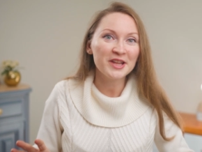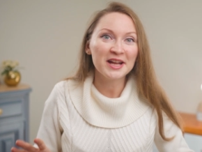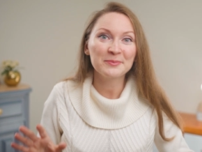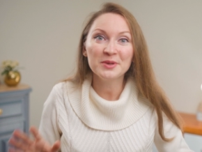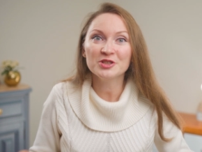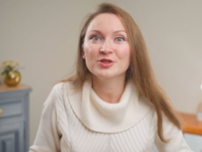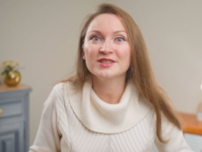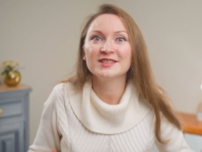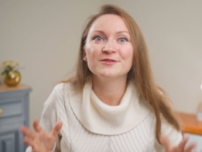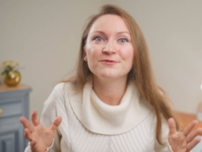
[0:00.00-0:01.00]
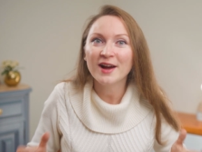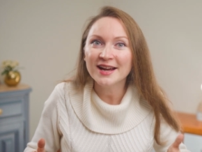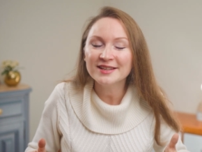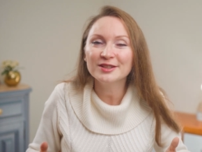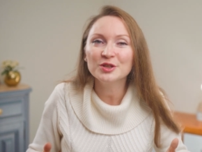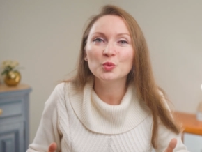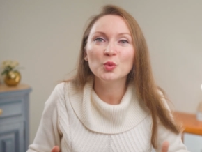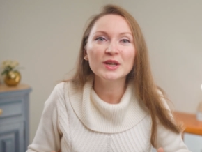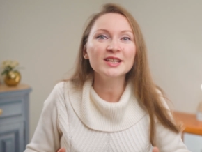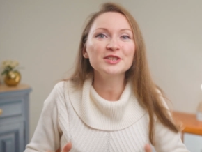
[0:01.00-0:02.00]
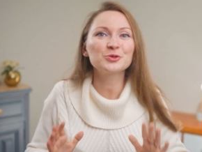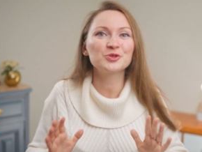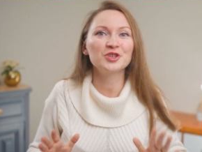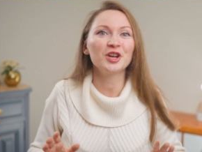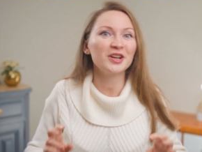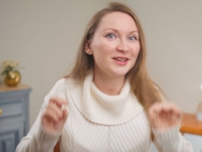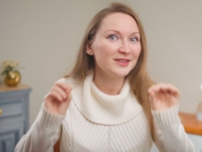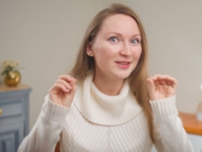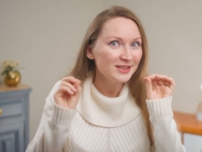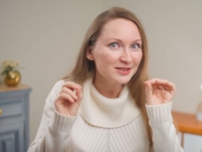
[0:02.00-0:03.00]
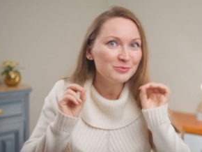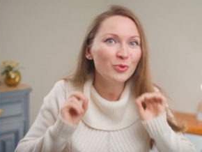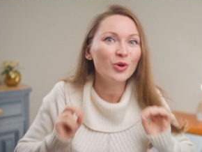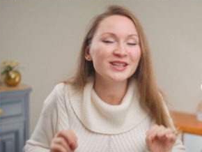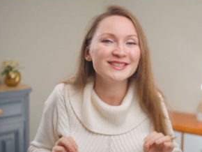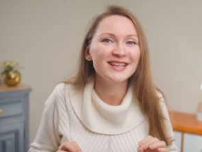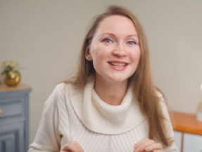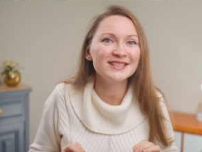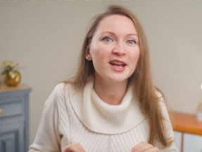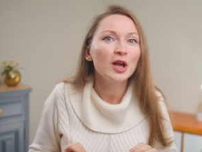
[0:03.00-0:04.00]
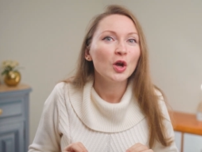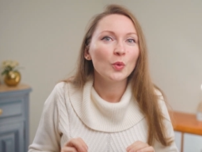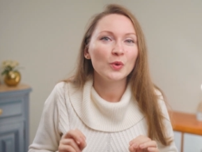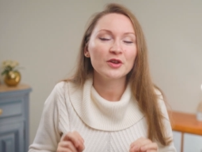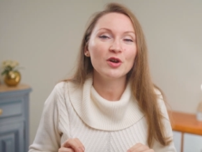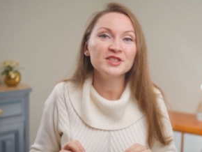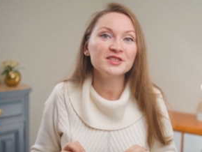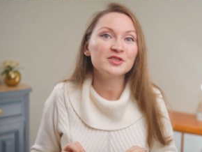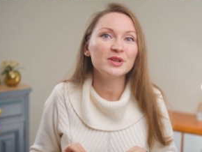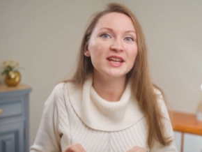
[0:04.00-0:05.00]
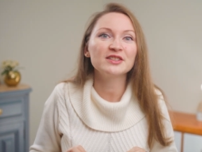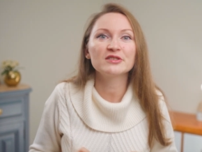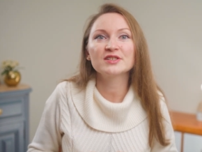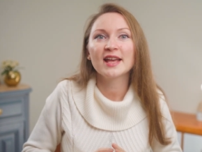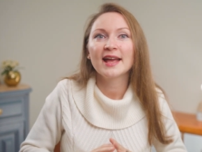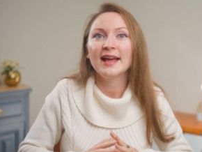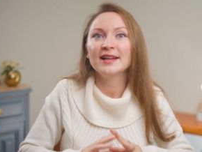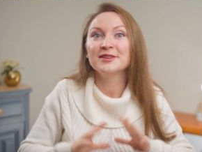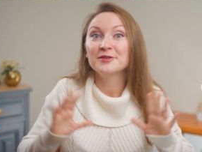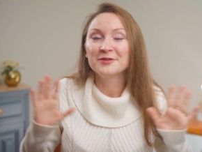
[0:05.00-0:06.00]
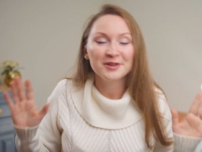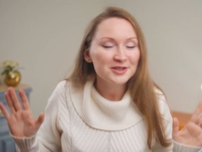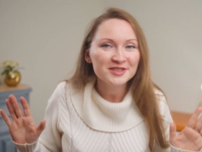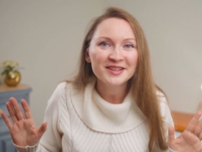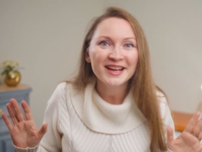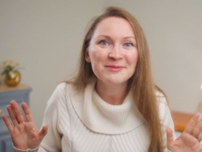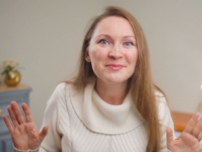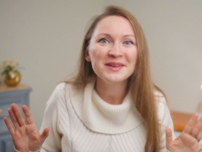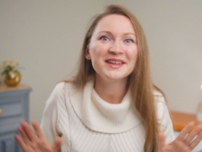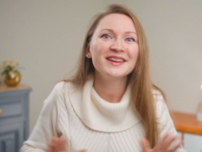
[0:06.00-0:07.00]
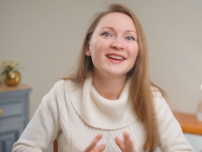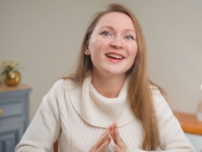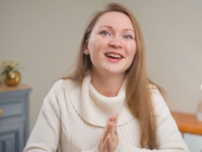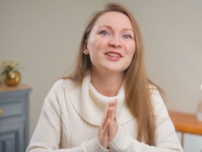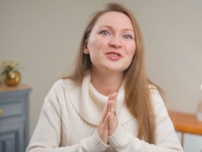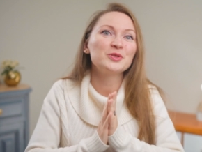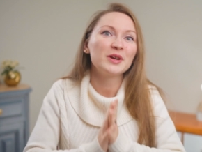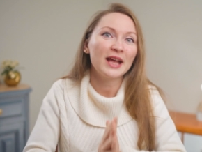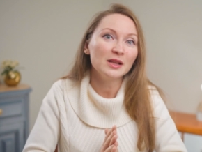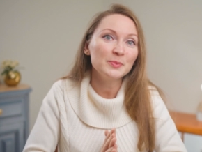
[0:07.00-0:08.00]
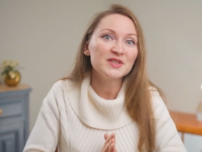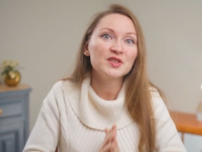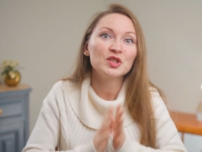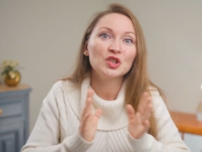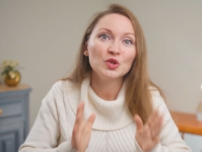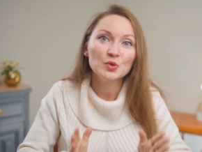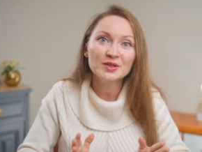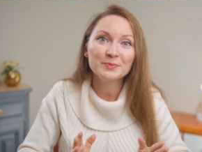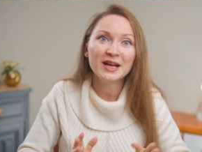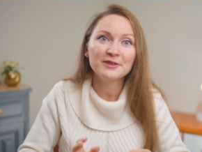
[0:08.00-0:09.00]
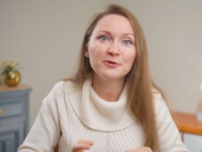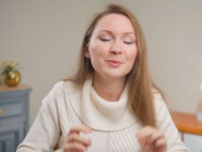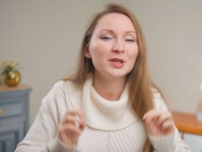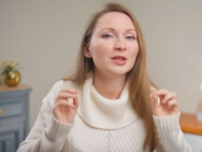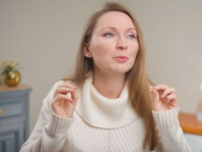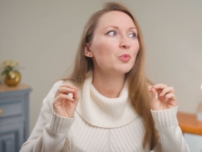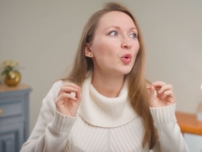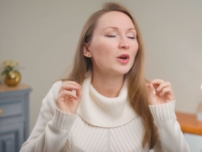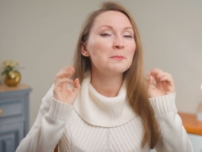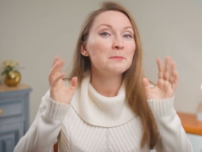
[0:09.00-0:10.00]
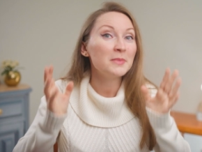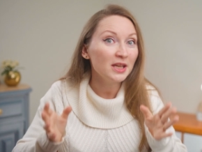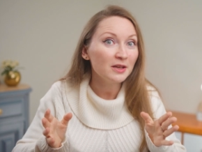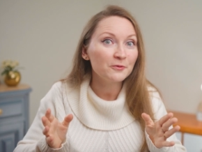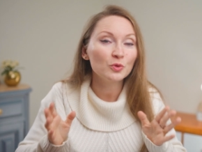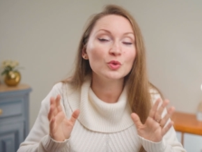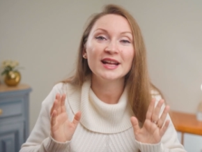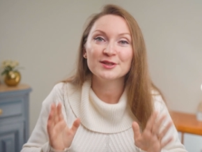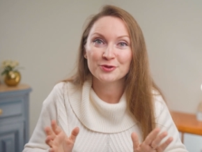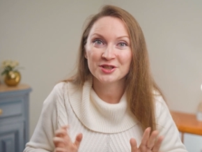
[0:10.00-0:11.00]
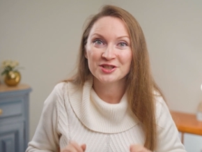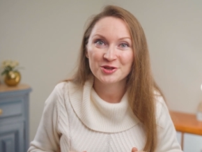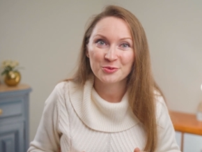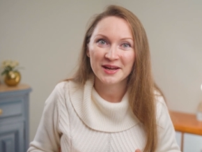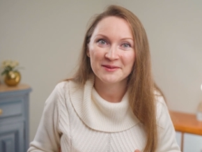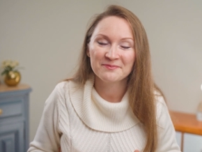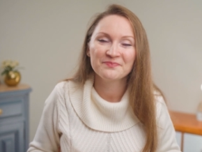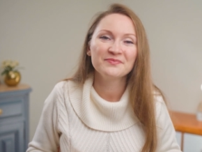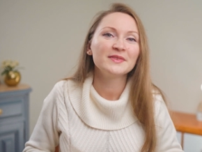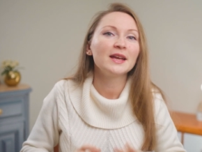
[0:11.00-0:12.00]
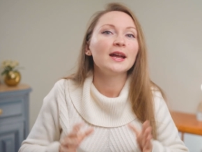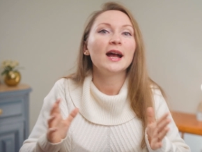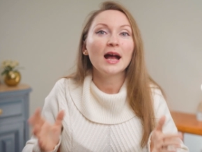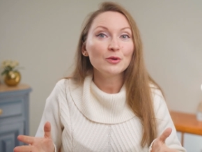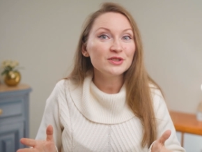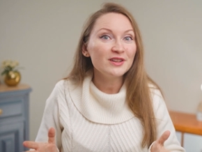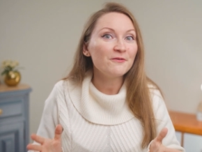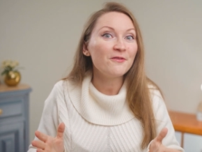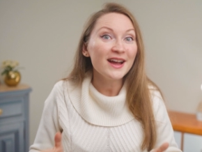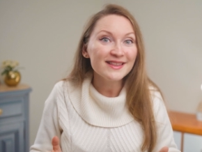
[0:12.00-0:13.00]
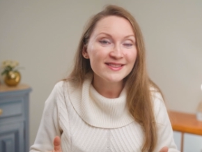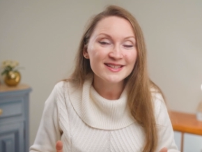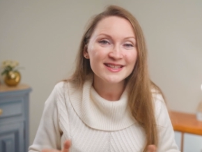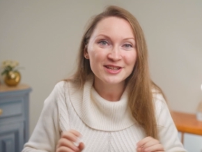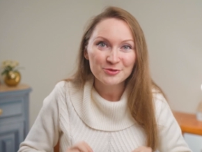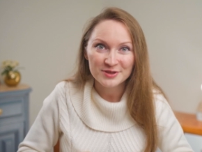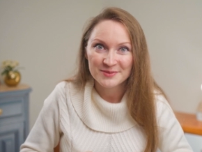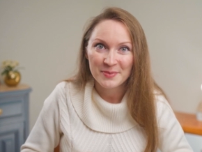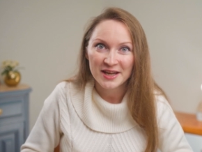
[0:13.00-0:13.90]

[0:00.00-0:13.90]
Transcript: like Pinterest is finally willing to share a little more data with content creators and nerds like me to help us use the platform in a more meaningful and strategic way. How did I find this interest